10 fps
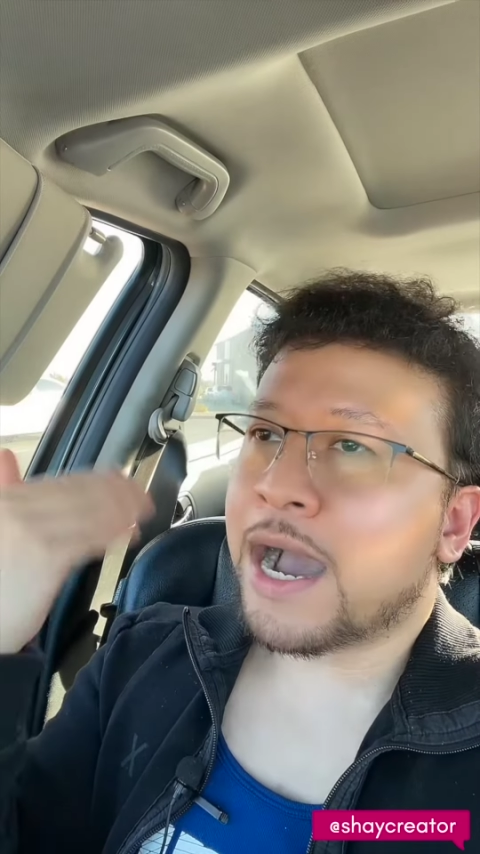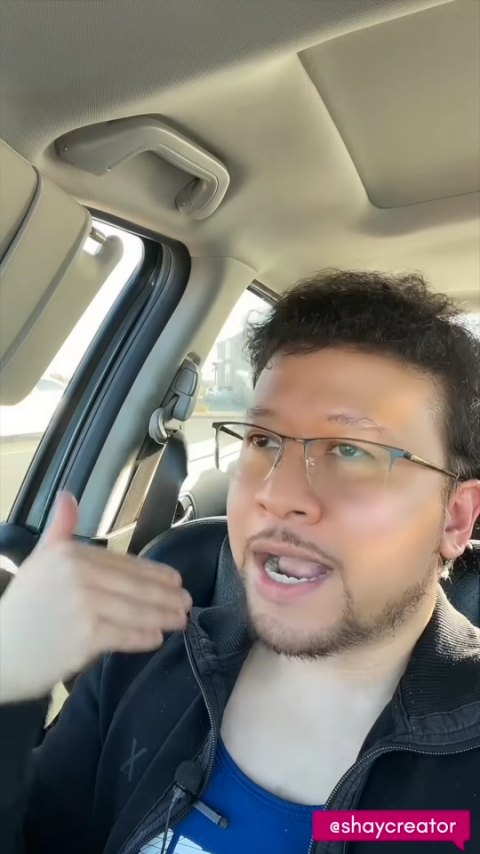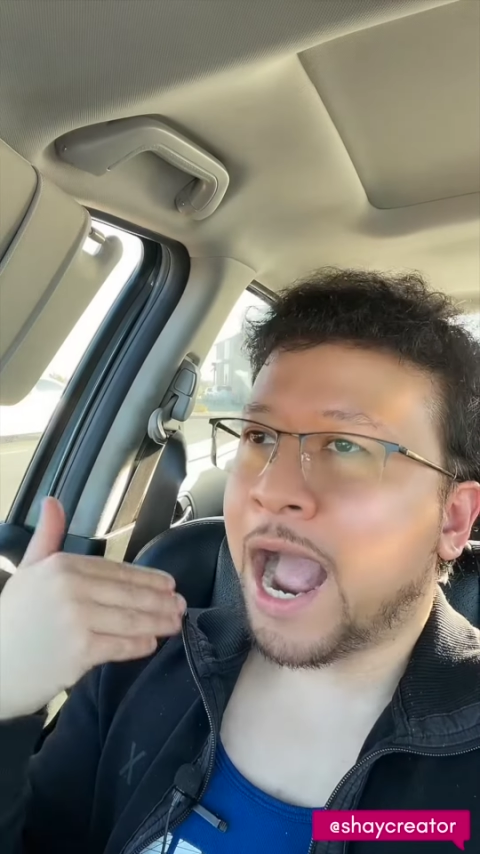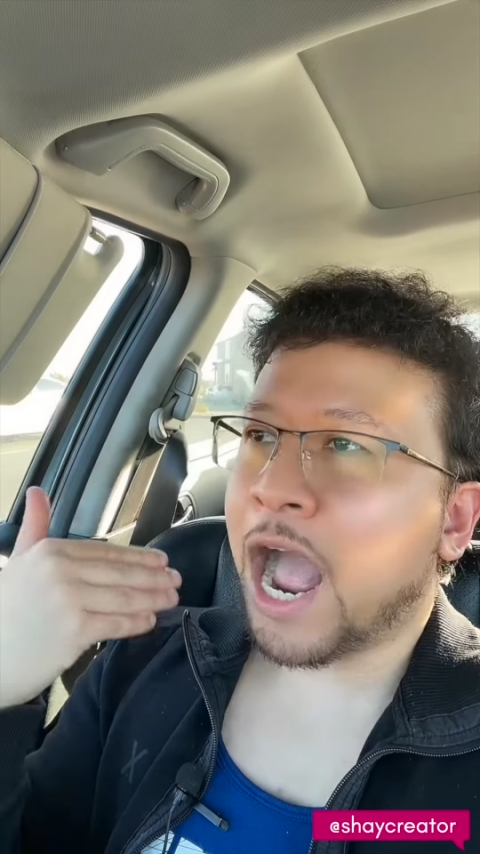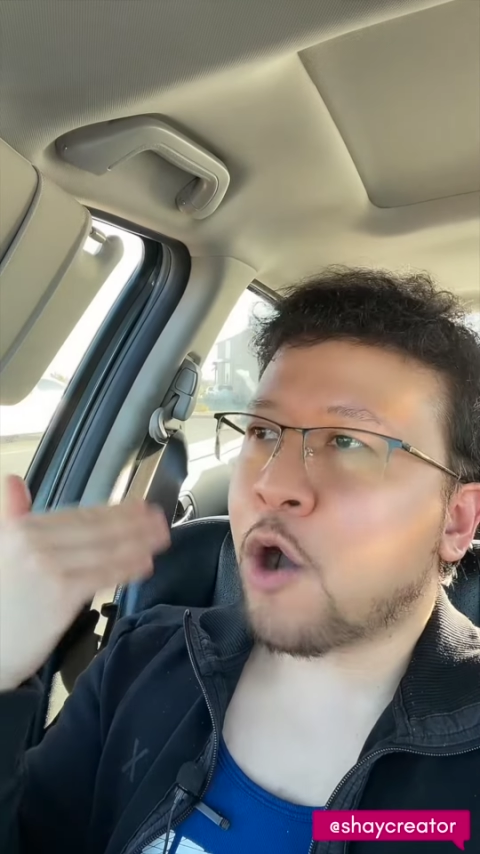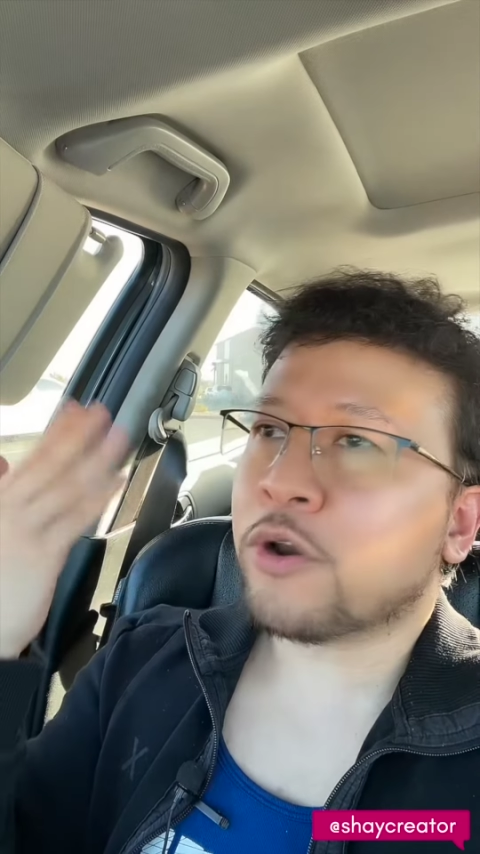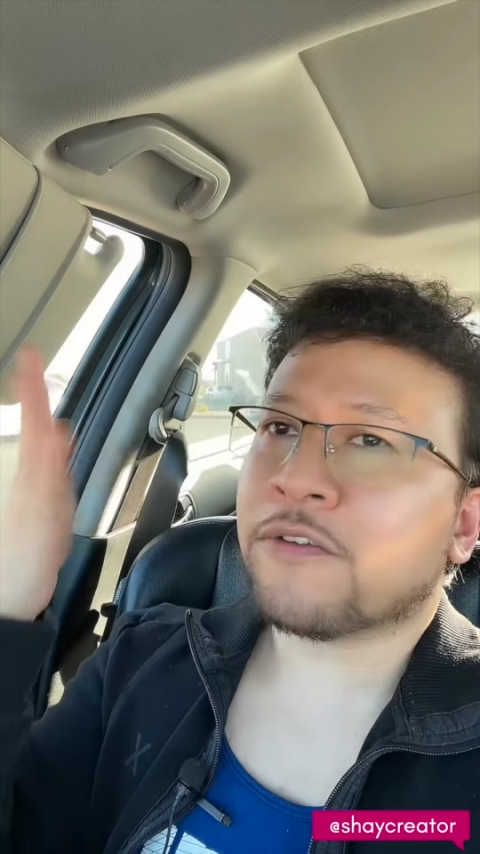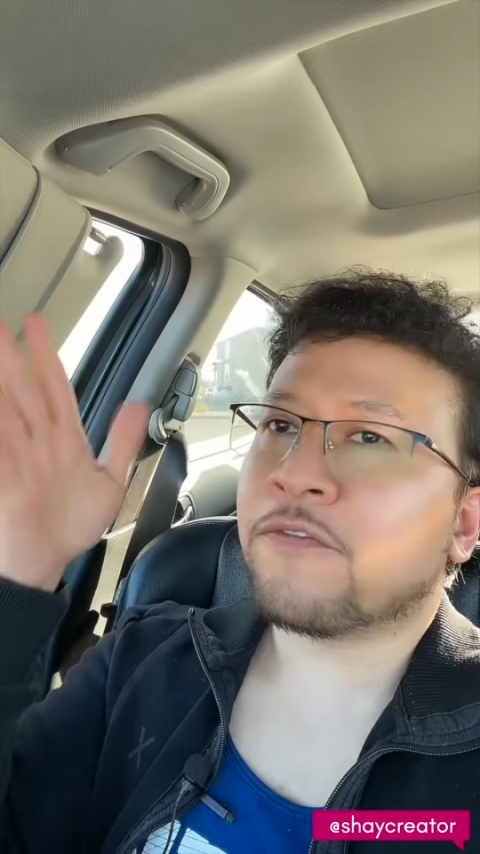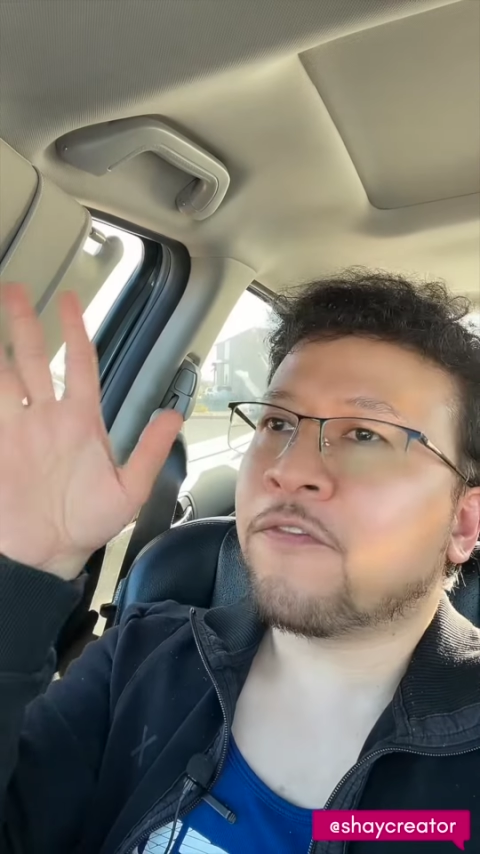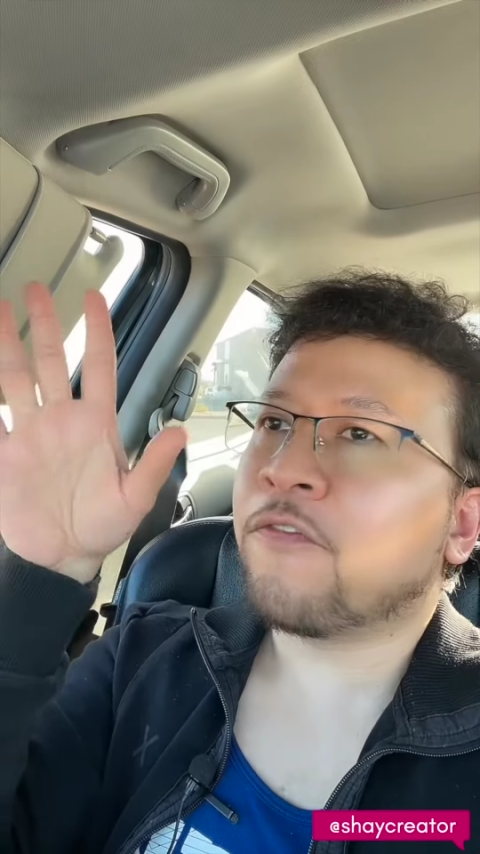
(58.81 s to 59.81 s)
account
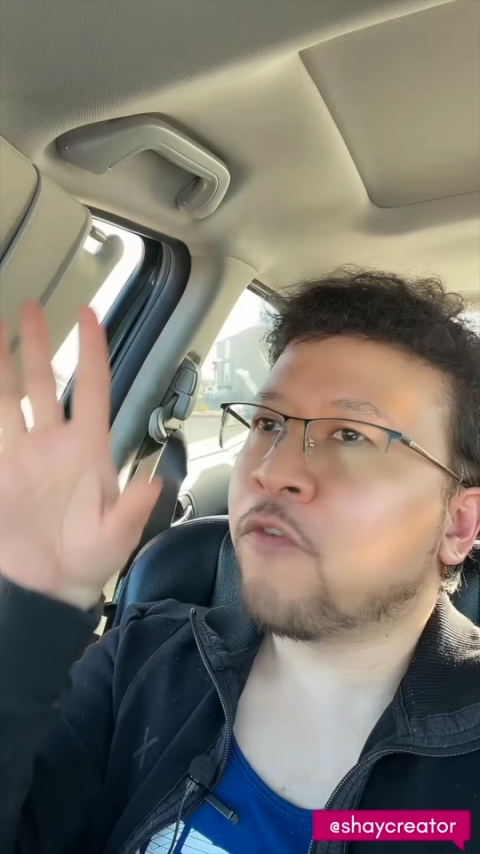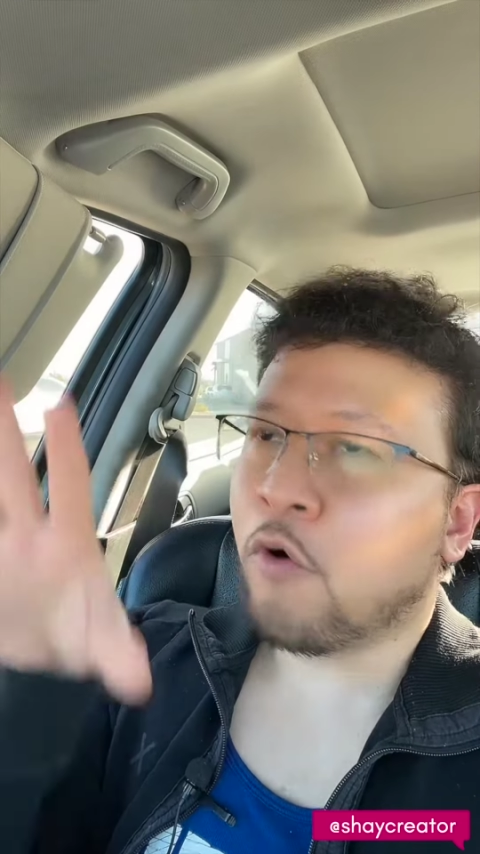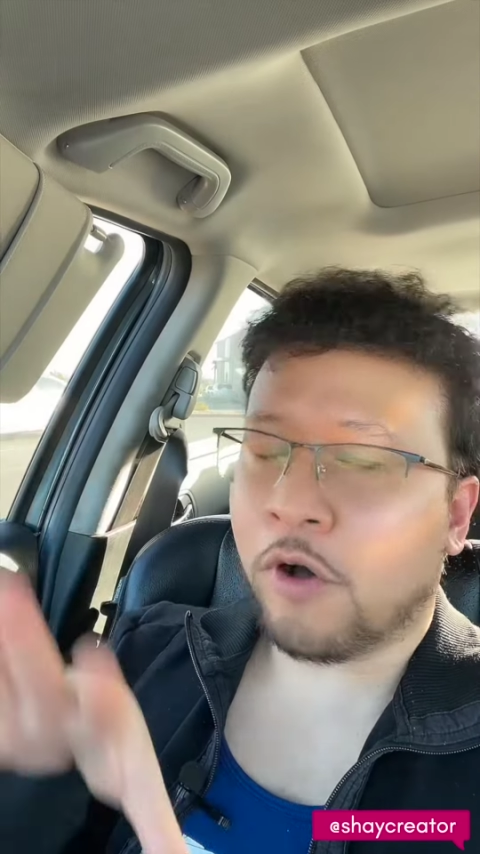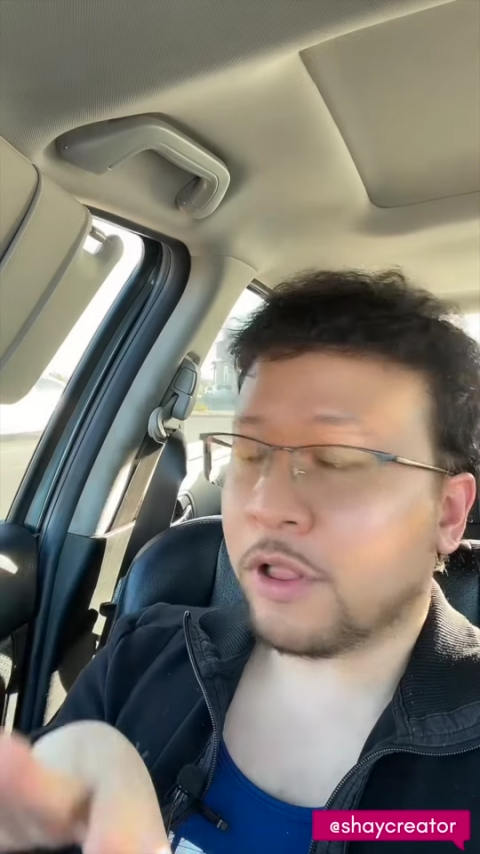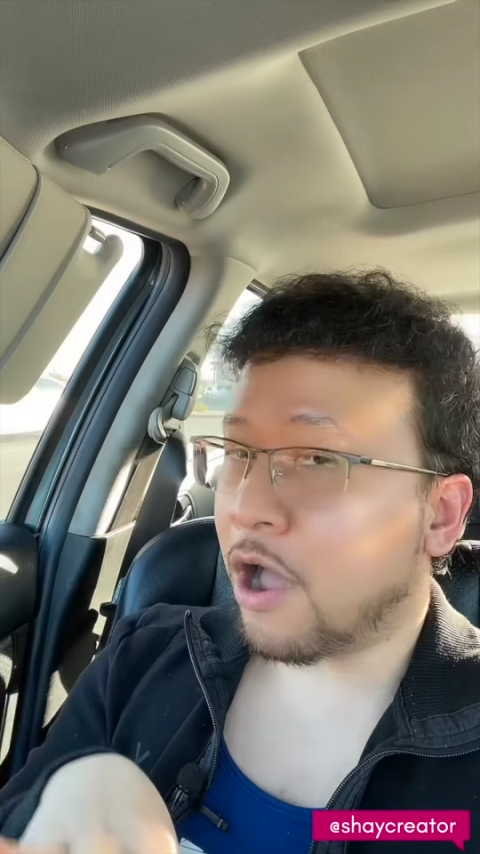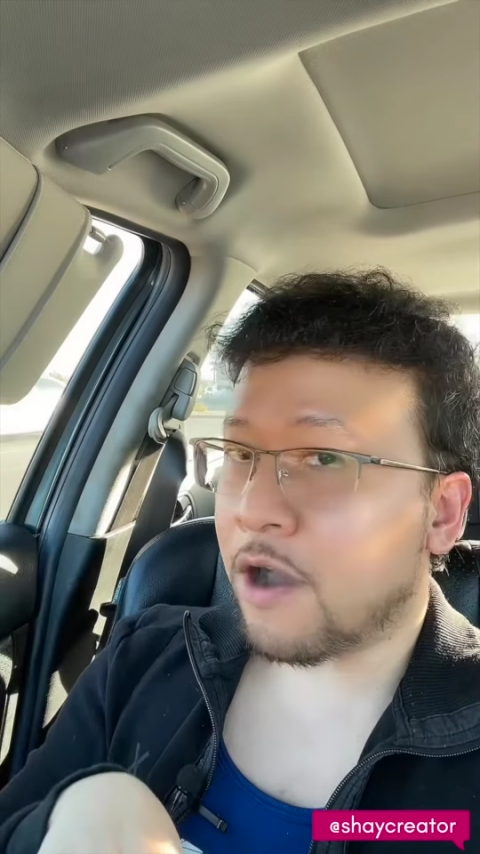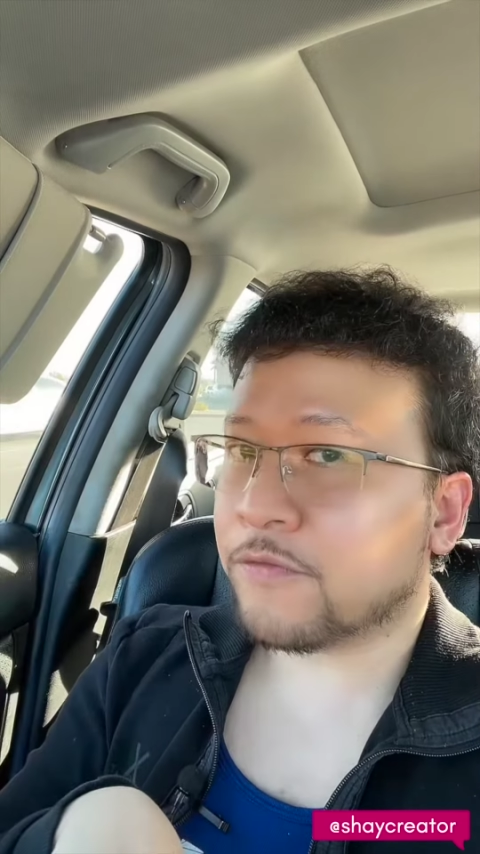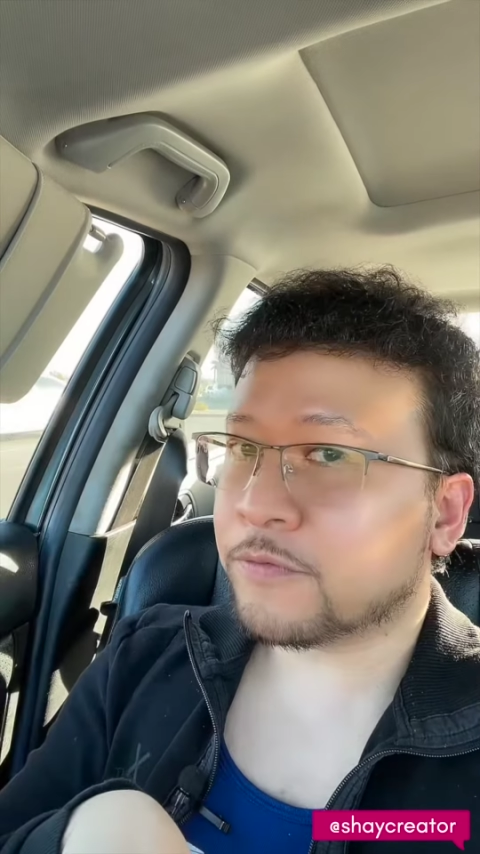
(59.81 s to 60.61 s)
full of